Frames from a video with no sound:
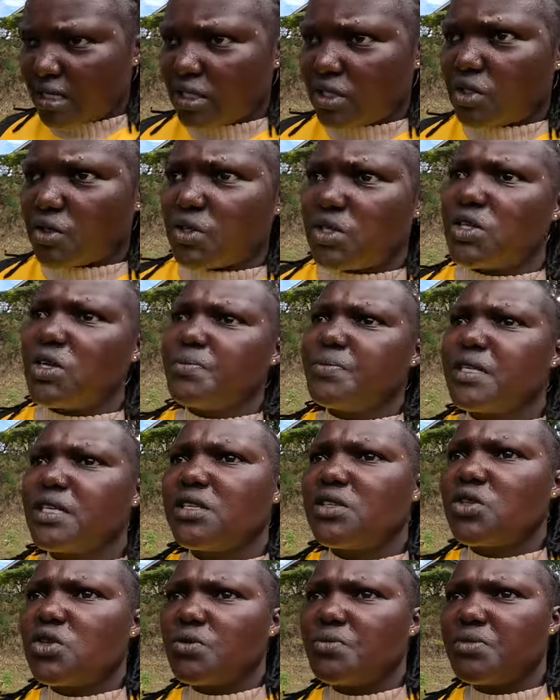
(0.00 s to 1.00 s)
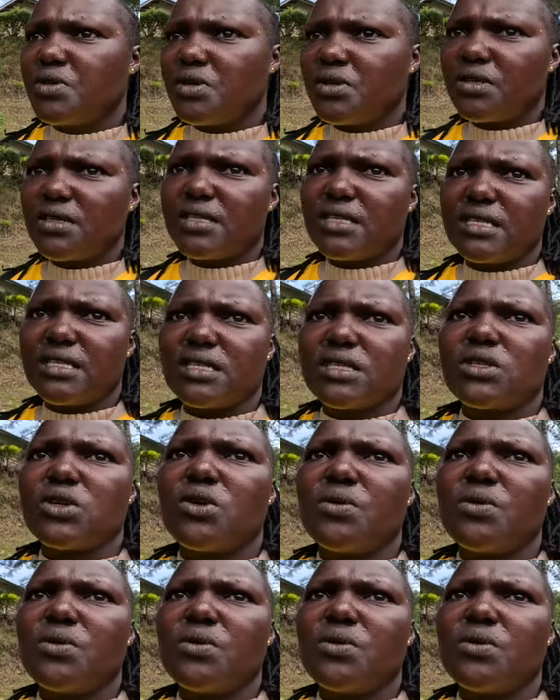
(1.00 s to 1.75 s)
So he opted to build this